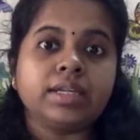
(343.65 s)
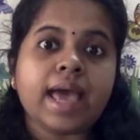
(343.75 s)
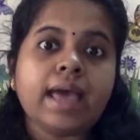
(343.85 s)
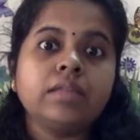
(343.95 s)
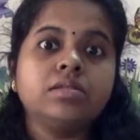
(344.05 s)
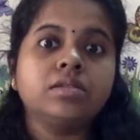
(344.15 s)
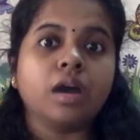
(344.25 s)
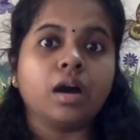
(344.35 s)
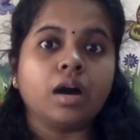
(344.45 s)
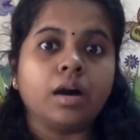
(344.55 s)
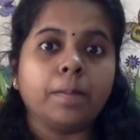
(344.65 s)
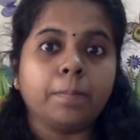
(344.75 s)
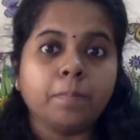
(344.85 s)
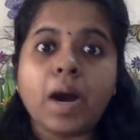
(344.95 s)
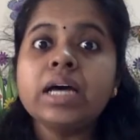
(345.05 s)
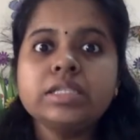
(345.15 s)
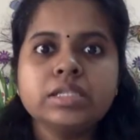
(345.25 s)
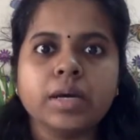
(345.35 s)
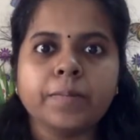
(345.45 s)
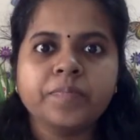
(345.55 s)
dad's master,